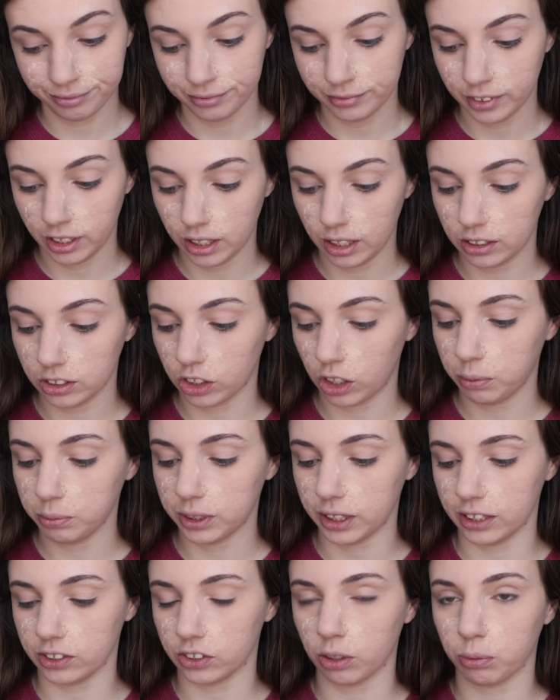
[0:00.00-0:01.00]
that's all
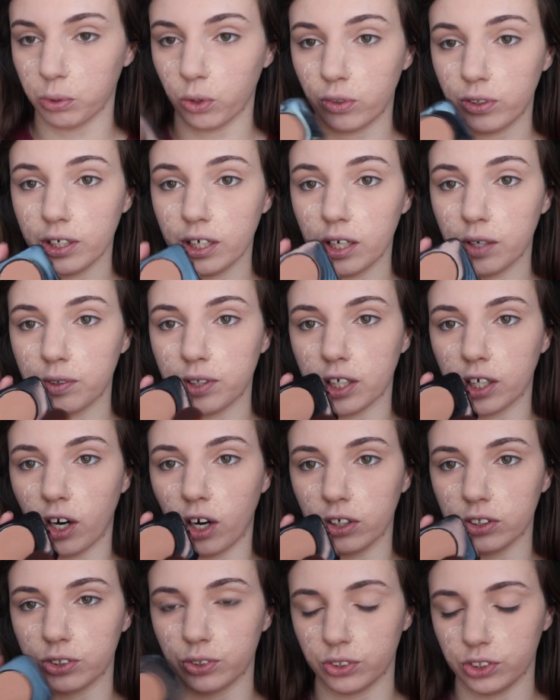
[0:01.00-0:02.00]
I'm saying. So I'm going in with the
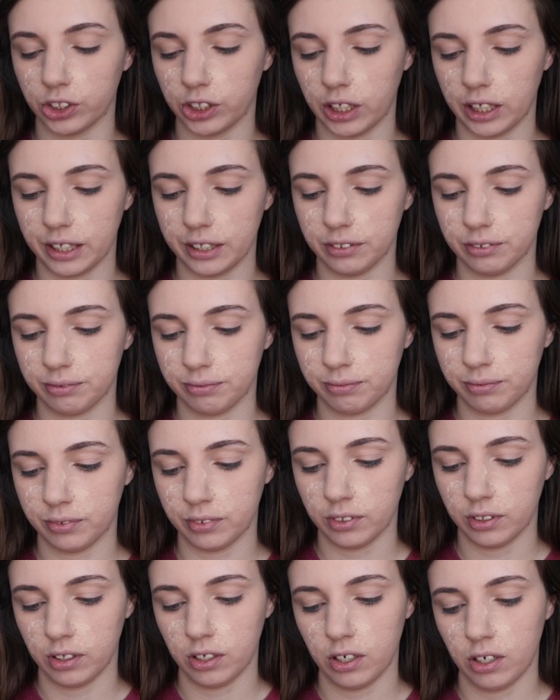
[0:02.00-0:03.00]
contour shade
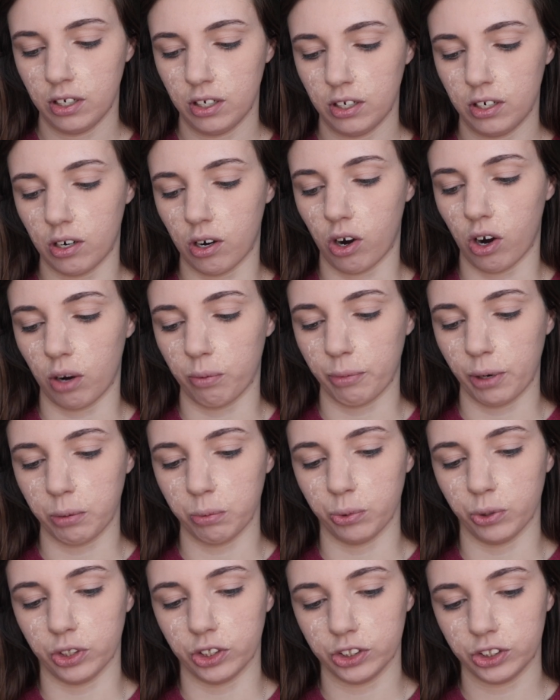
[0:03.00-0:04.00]
on my
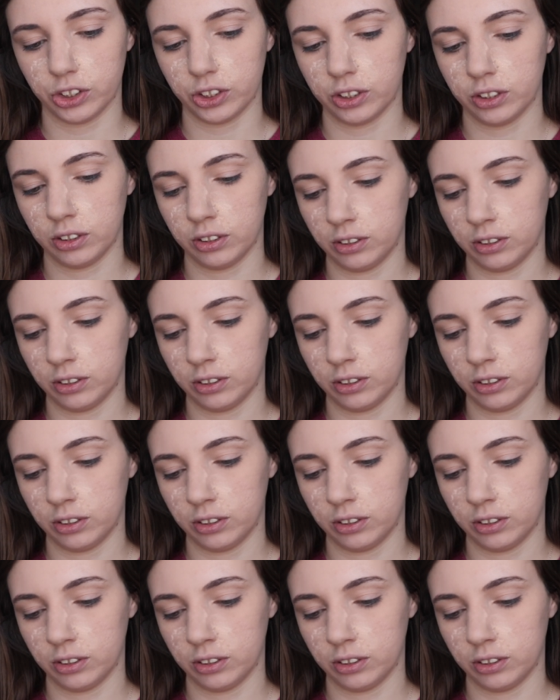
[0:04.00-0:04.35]
brush,